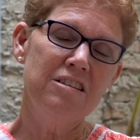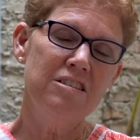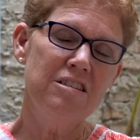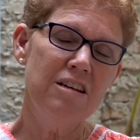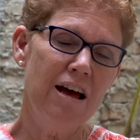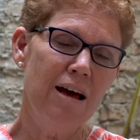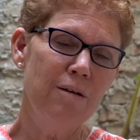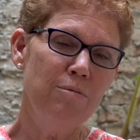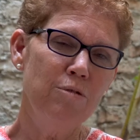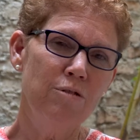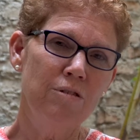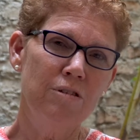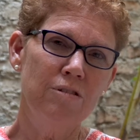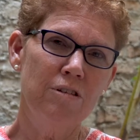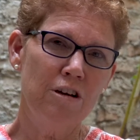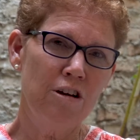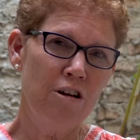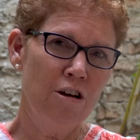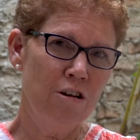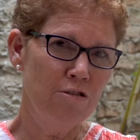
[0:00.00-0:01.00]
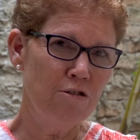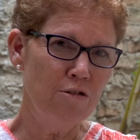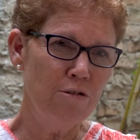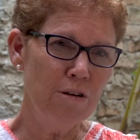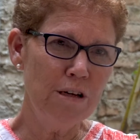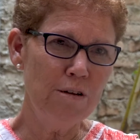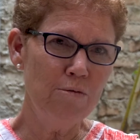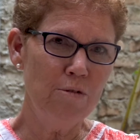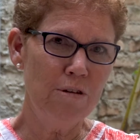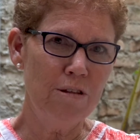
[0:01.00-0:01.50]
this time during the
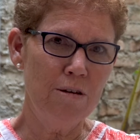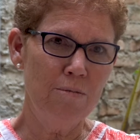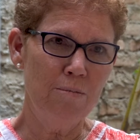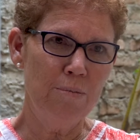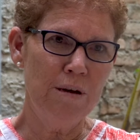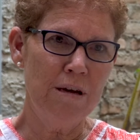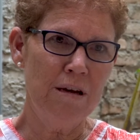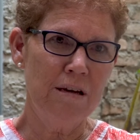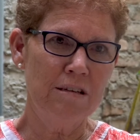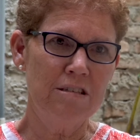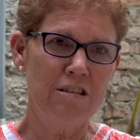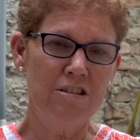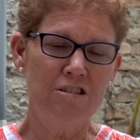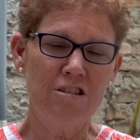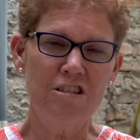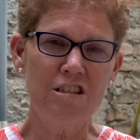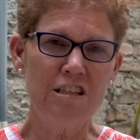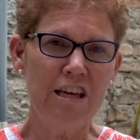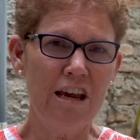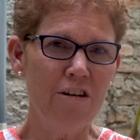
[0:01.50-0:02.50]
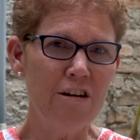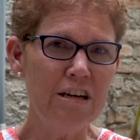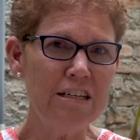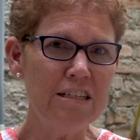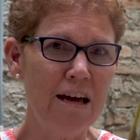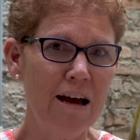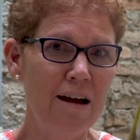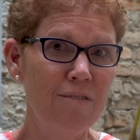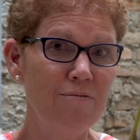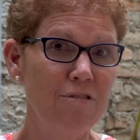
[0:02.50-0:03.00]
country, with it being such a scary
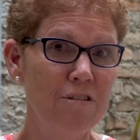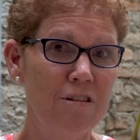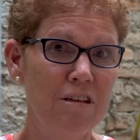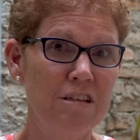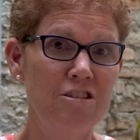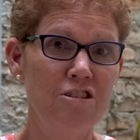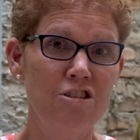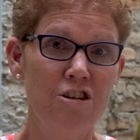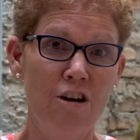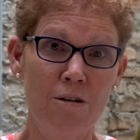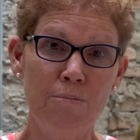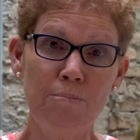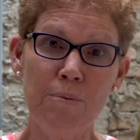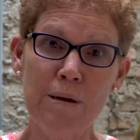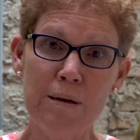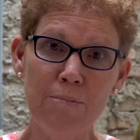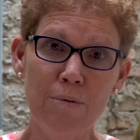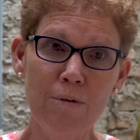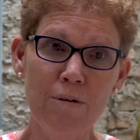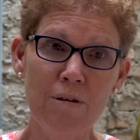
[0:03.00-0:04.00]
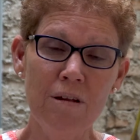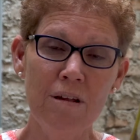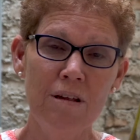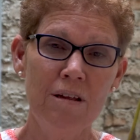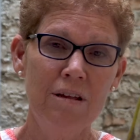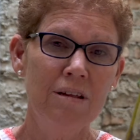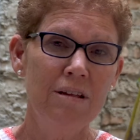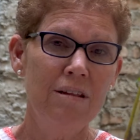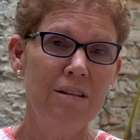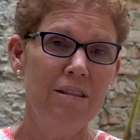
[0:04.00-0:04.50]
time for these young people,
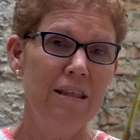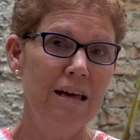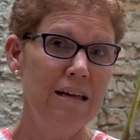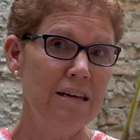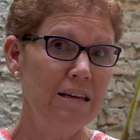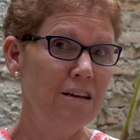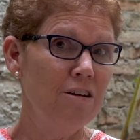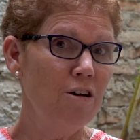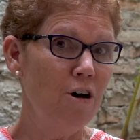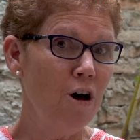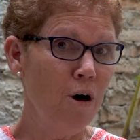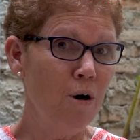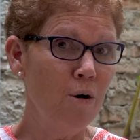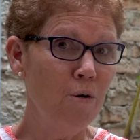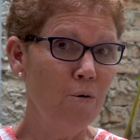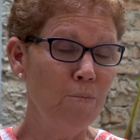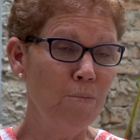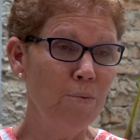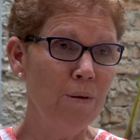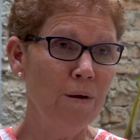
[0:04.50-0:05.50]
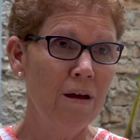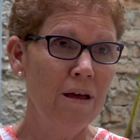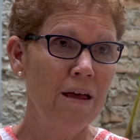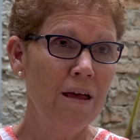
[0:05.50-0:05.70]
they need hope.